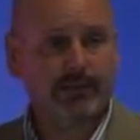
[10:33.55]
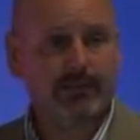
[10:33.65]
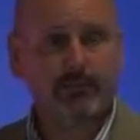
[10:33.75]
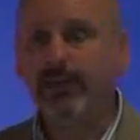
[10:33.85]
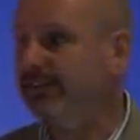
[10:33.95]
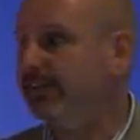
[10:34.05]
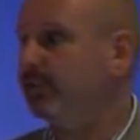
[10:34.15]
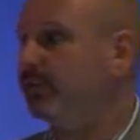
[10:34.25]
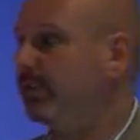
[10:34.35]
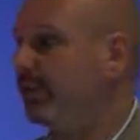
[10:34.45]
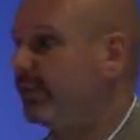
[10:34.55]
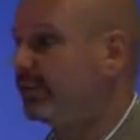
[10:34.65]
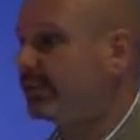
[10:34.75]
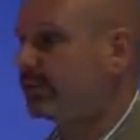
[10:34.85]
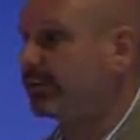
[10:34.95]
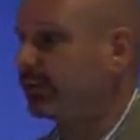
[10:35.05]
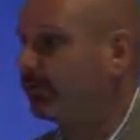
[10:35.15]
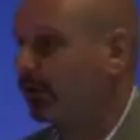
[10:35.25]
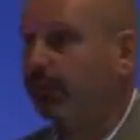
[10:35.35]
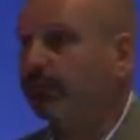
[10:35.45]
So it might take you years to kind
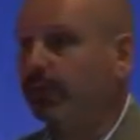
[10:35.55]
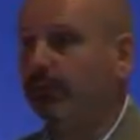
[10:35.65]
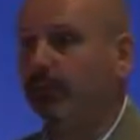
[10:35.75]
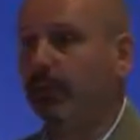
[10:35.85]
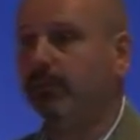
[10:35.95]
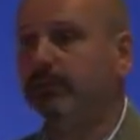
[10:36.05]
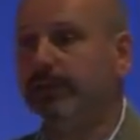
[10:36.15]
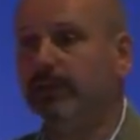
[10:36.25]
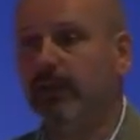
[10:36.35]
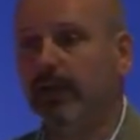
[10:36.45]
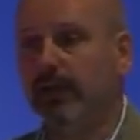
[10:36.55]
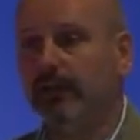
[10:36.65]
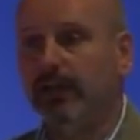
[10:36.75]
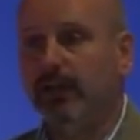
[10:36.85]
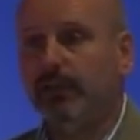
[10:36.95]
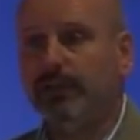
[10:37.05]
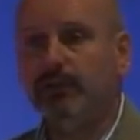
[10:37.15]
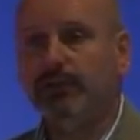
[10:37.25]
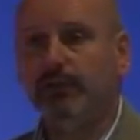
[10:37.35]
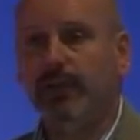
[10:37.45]
of overcome problems that you had, which
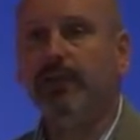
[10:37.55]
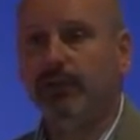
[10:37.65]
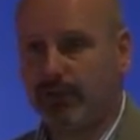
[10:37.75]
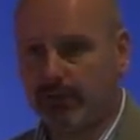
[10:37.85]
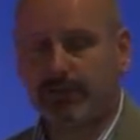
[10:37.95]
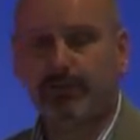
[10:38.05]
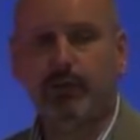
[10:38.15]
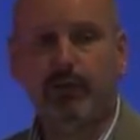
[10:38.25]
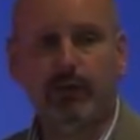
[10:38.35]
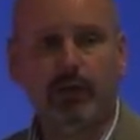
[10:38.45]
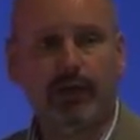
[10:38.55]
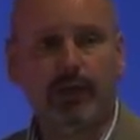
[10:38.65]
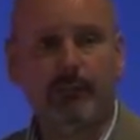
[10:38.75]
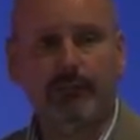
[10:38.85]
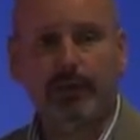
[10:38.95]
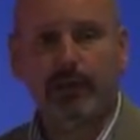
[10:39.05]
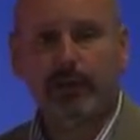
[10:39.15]
was great news for the